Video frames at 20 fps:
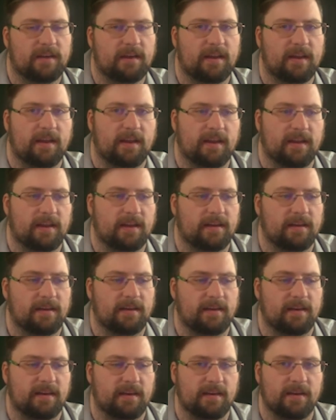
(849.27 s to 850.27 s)

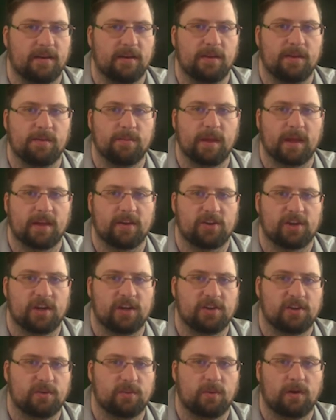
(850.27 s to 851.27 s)
and you make a
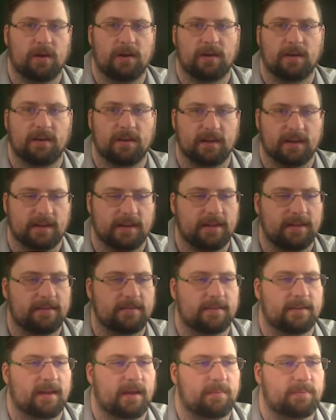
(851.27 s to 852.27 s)
change in one, you can
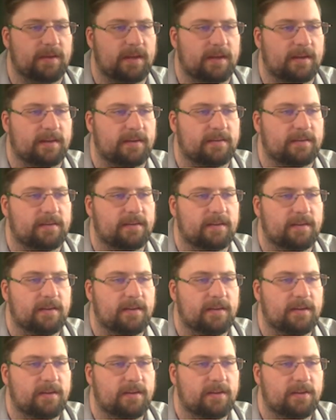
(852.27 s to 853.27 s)
easily update it
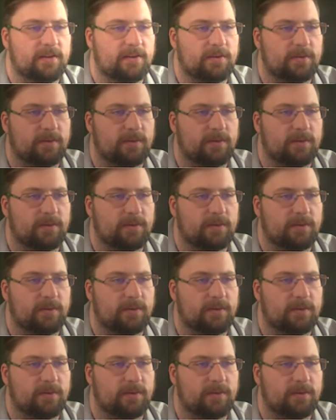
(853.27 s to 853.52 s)
to